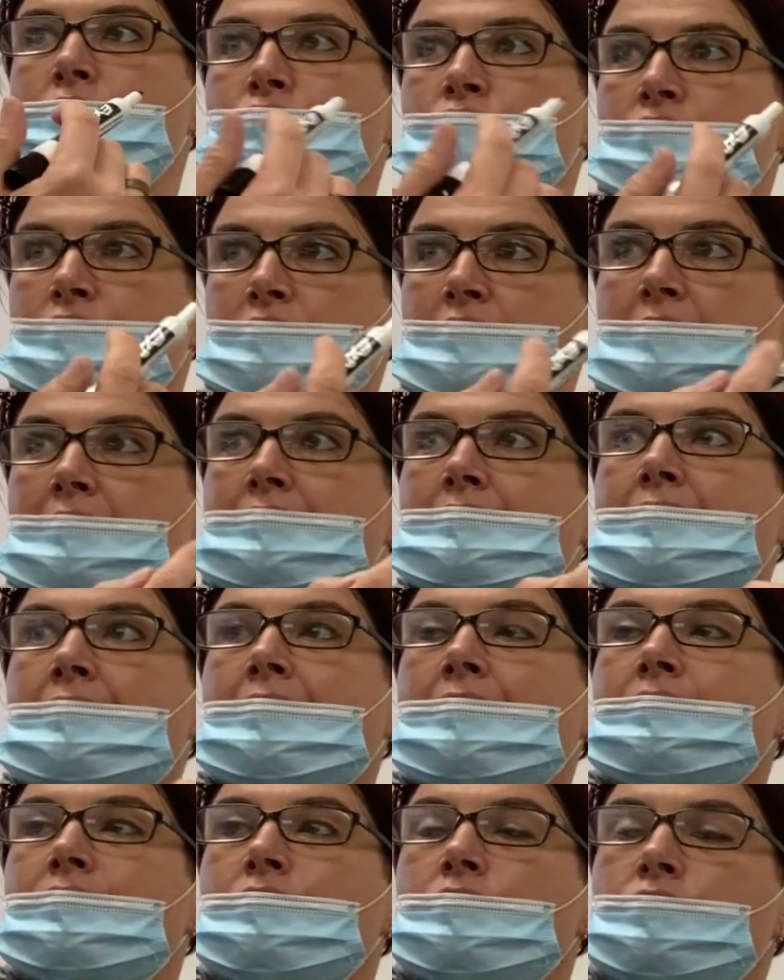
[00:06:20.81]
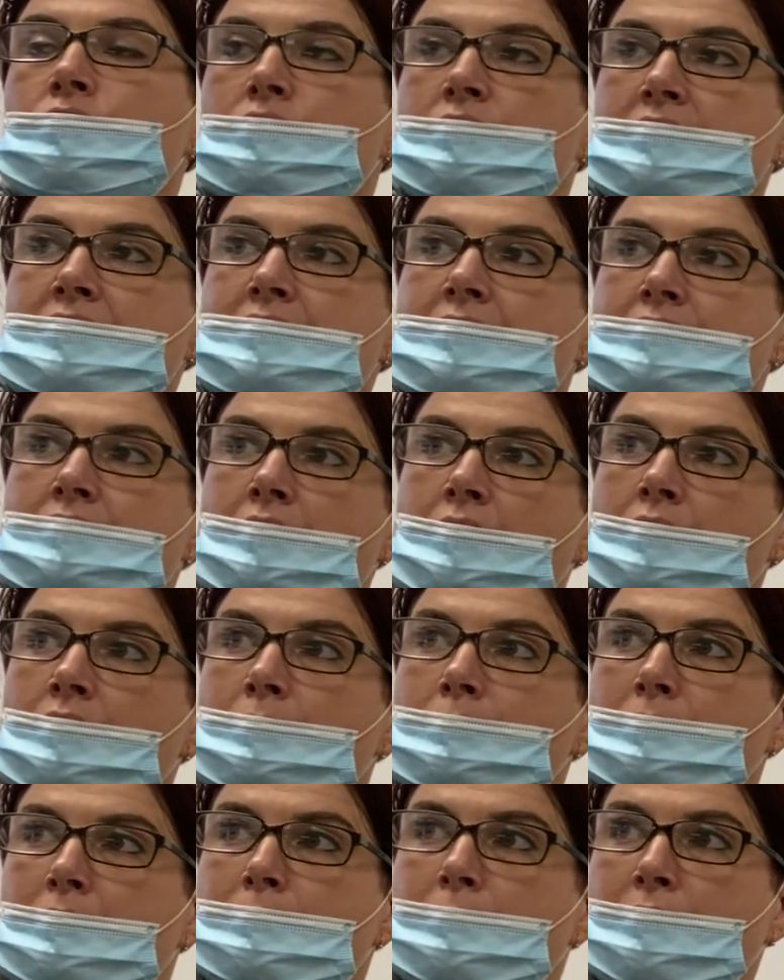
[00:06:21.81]
sure that they have a good
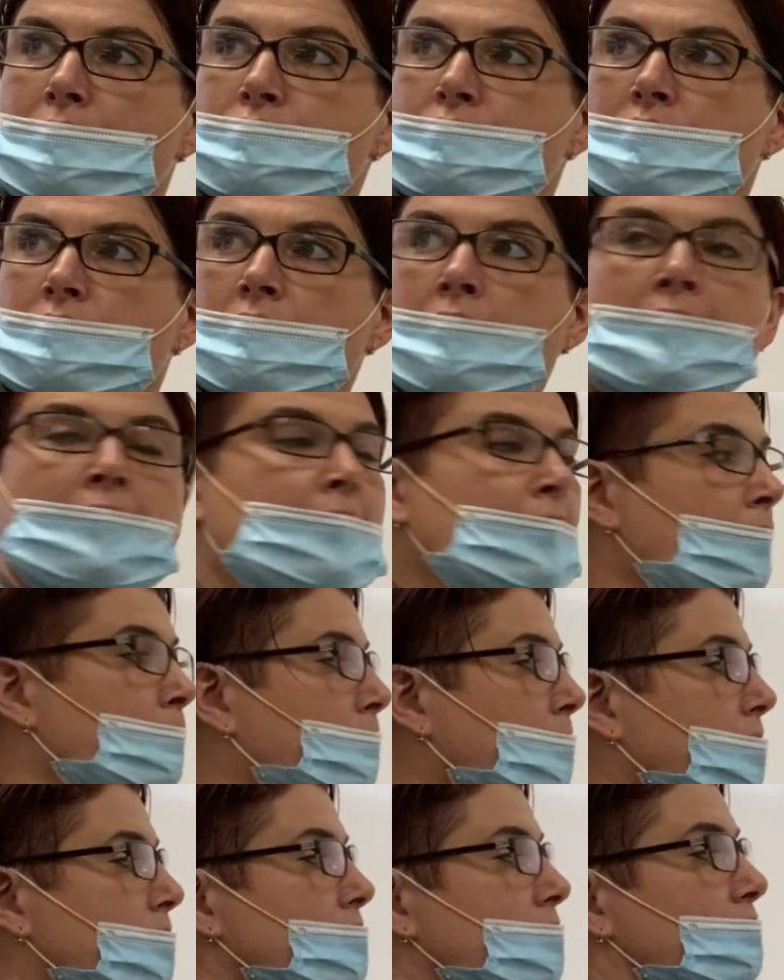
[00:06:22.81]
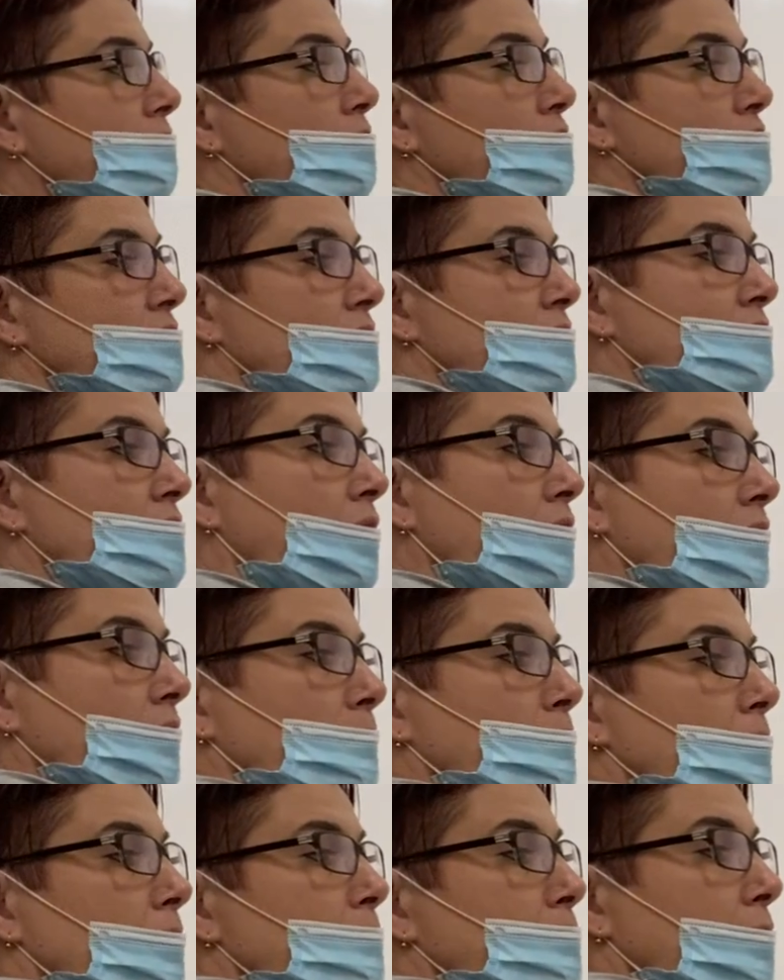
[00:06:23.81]
systolic blood pressure, because if their
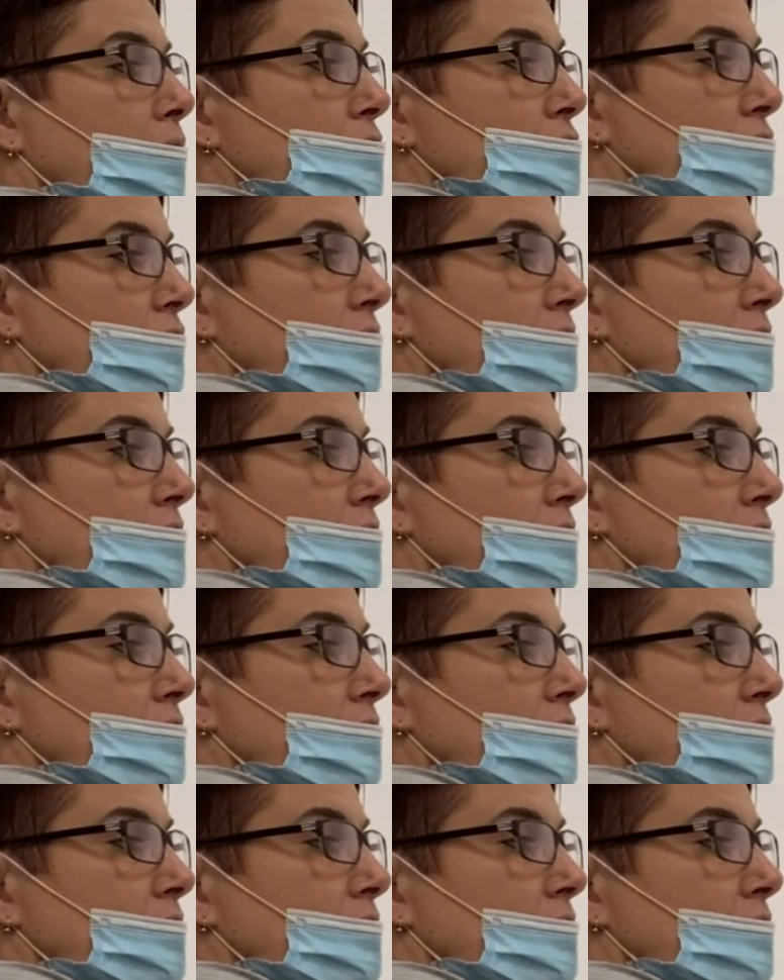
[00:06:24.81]
systolic blood pressure